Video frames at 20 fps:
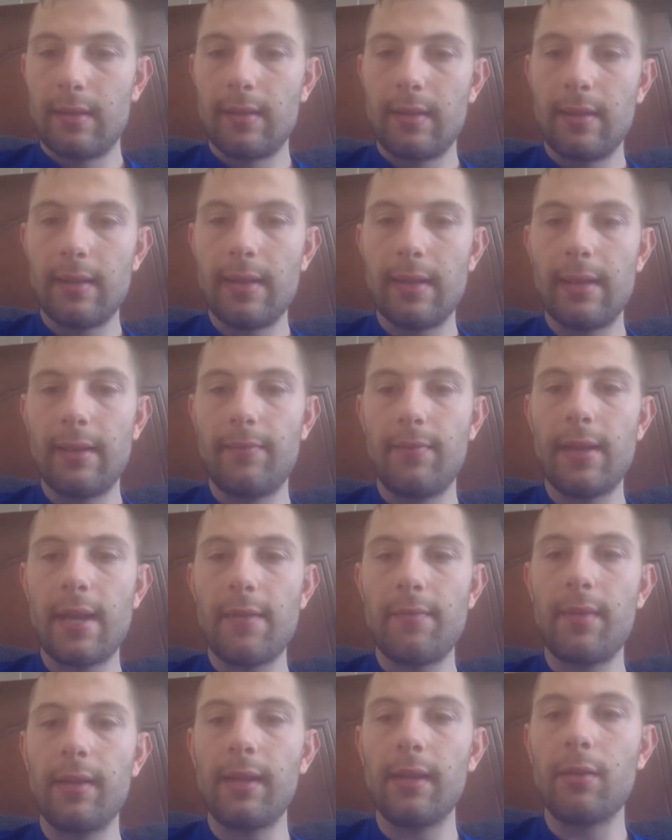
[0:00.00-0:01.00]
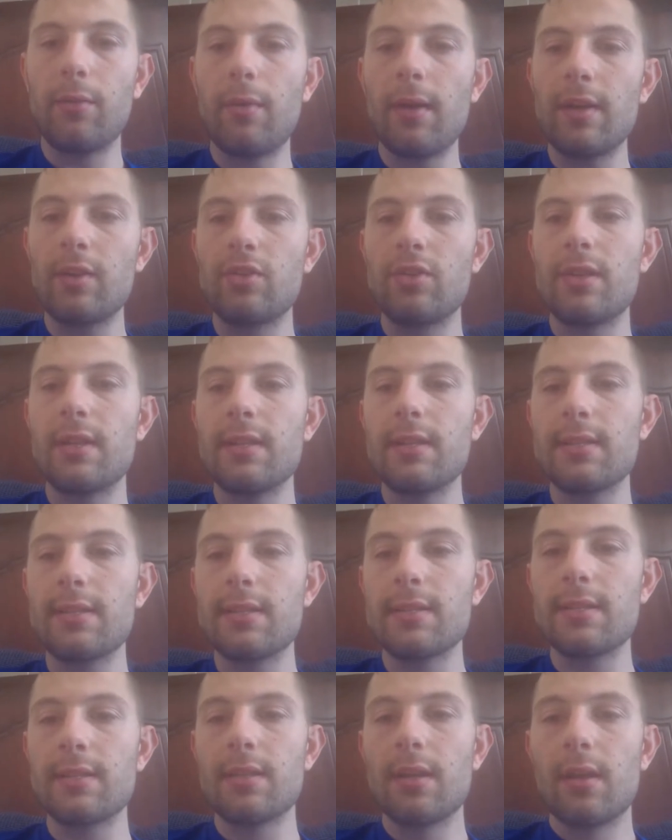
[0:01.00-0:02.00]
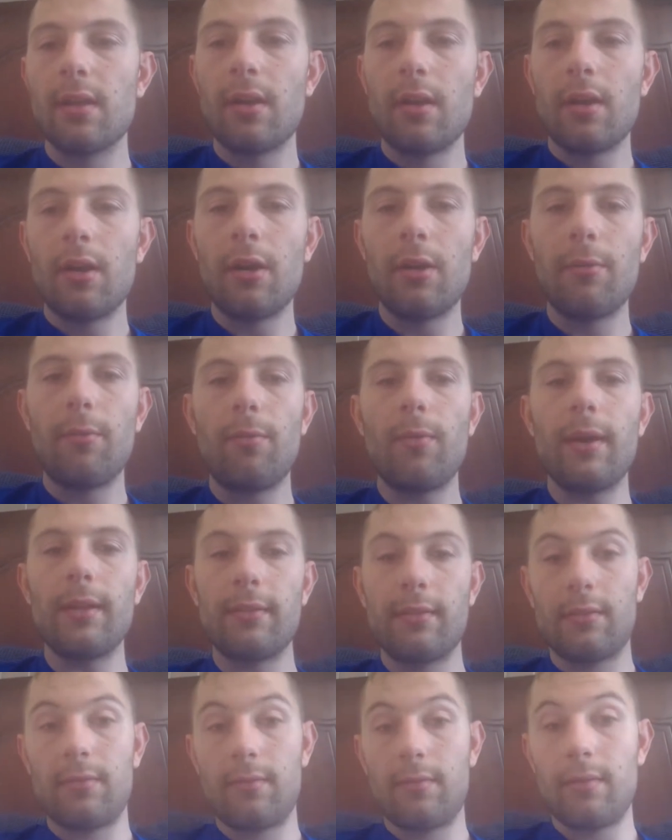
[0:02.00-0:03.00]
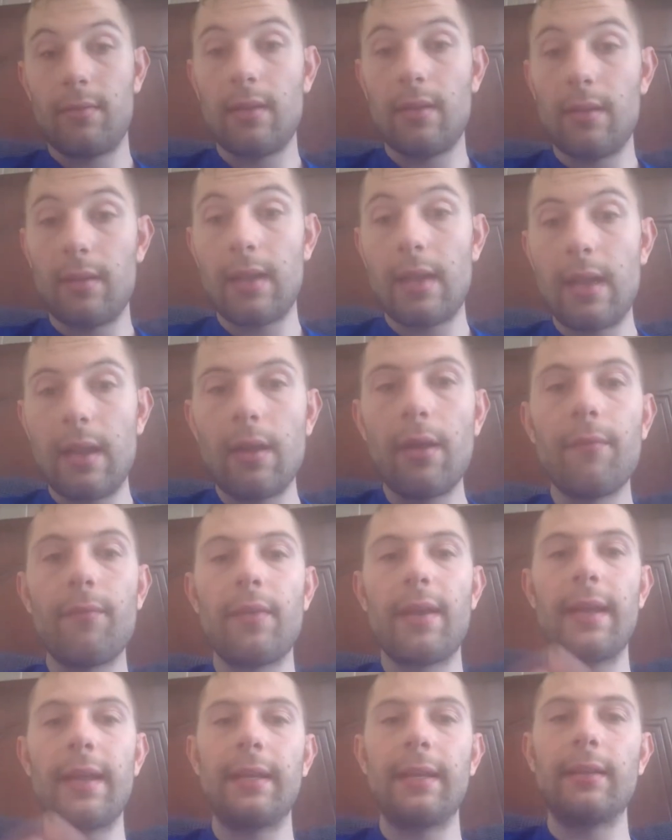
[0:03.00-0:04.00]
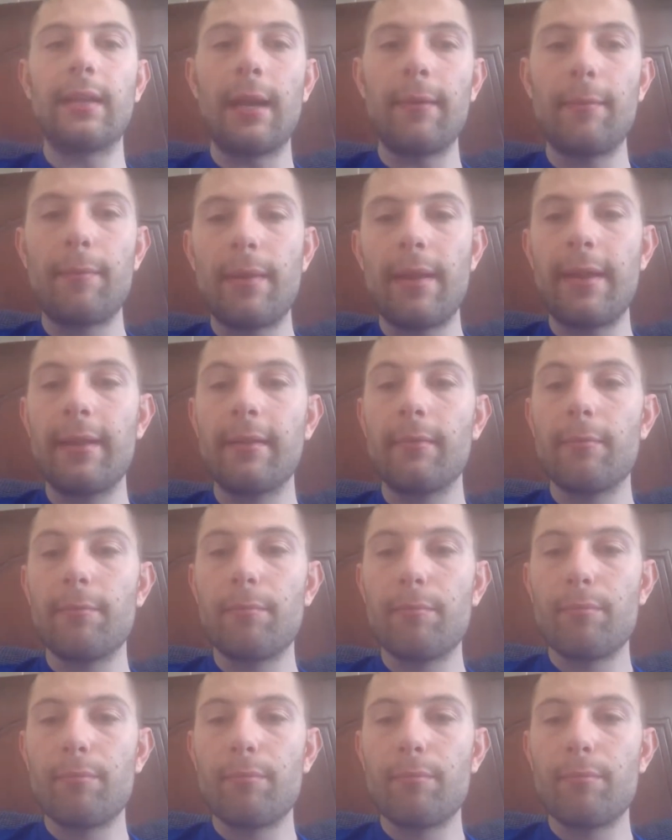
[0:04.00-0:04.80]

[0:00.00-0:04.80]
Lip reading: yeah, if you have any questions of what of any type of plant,